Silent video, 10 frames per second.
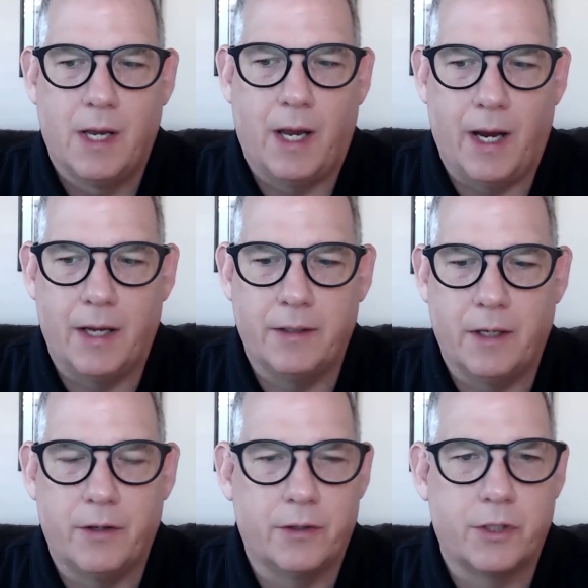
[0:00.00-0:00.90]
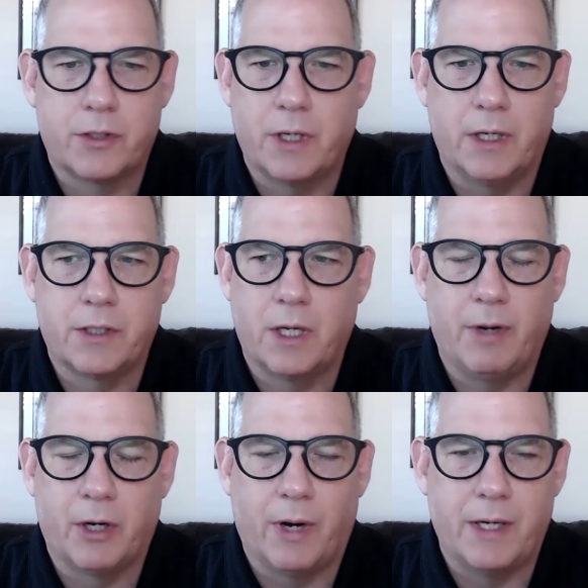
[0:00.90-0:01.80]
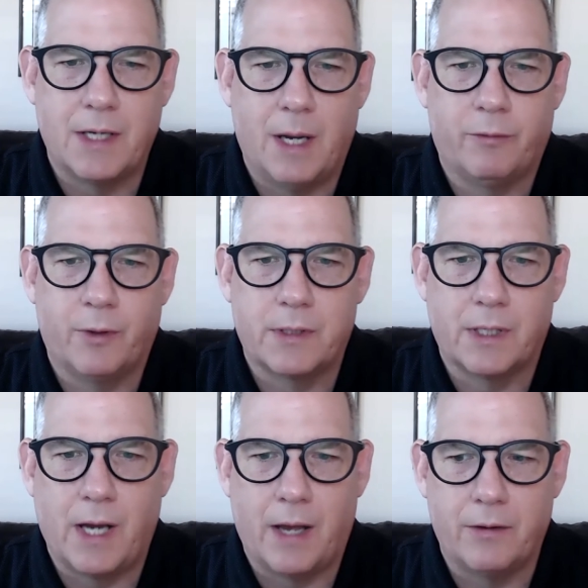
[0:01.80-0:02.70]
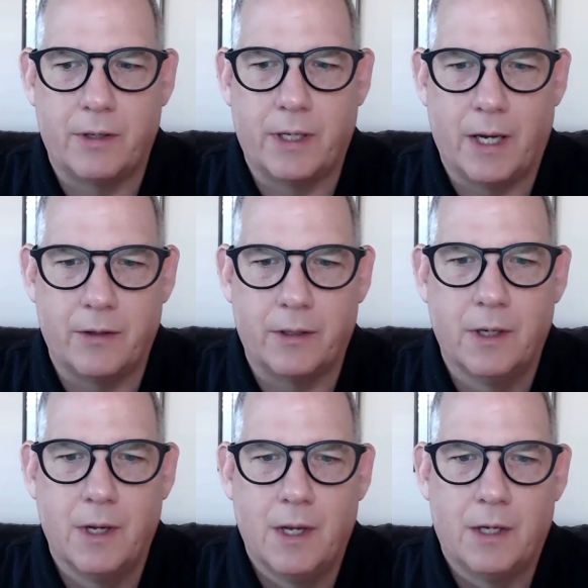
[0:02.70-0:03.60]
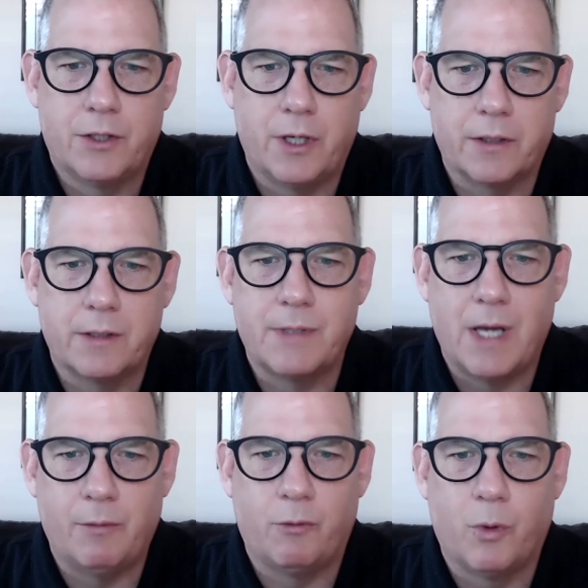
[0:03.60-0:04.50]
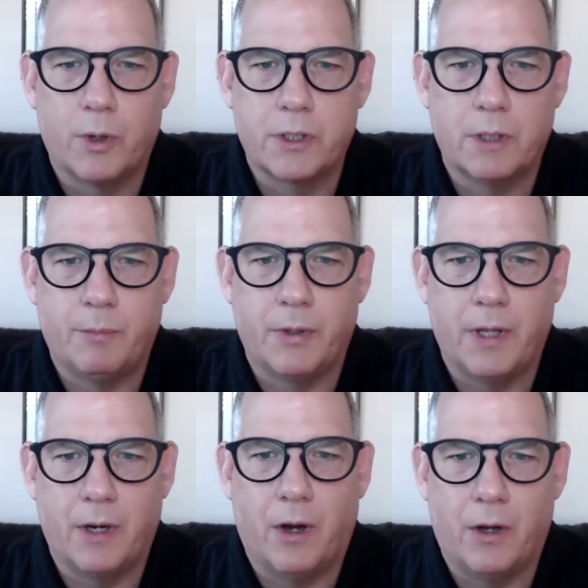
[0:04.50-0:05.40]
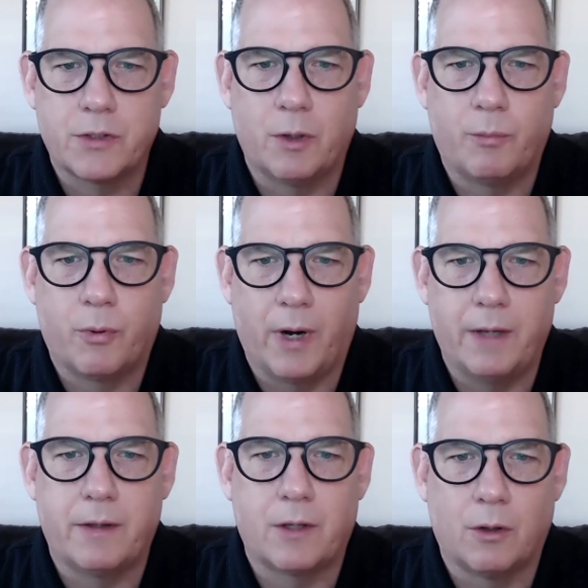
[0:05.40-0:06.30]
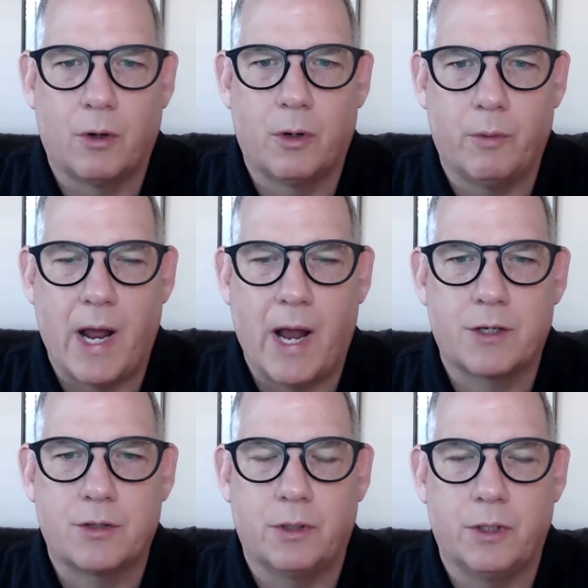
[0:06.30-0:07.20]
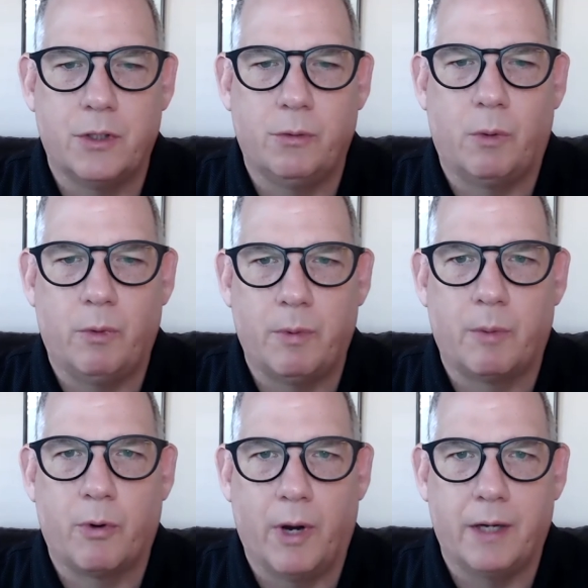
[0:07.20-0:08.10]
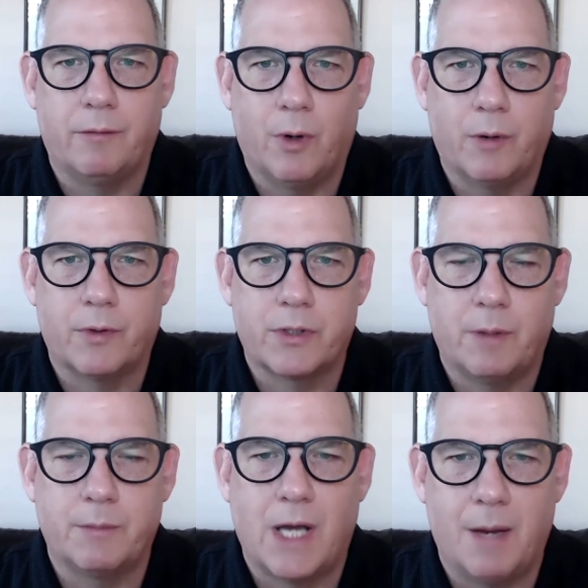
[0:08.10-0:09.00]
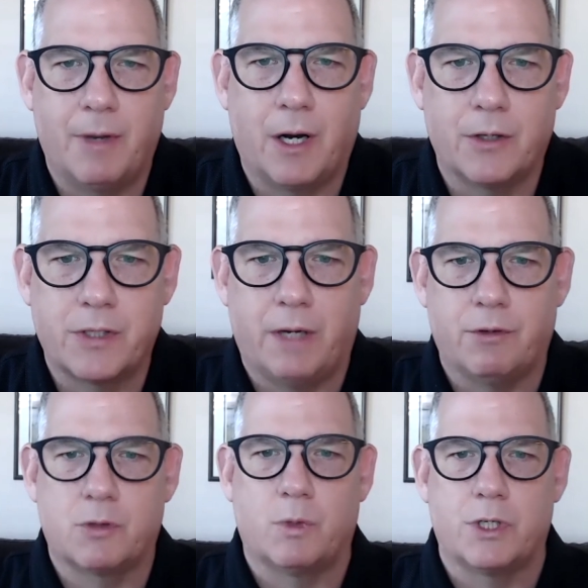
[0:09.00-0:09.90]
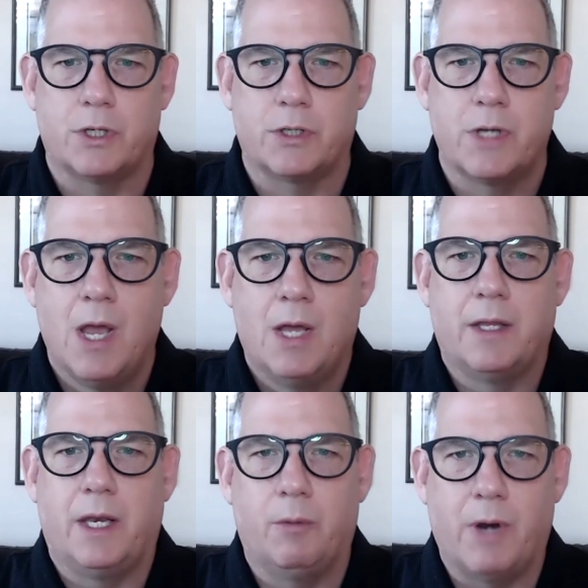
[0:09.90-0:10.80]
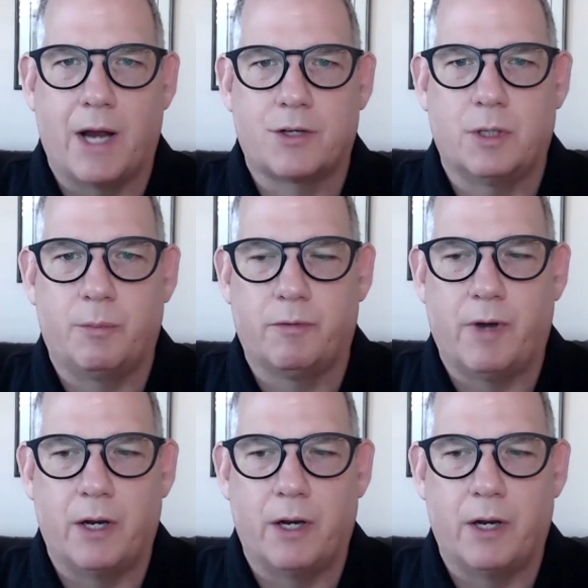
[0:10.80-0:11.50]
And it's going to be a great time for us to gather together, share some time of worship, but then also pray that the Lord would actually do what we've been praying for some time at our Savior's, which is that he would actually provide a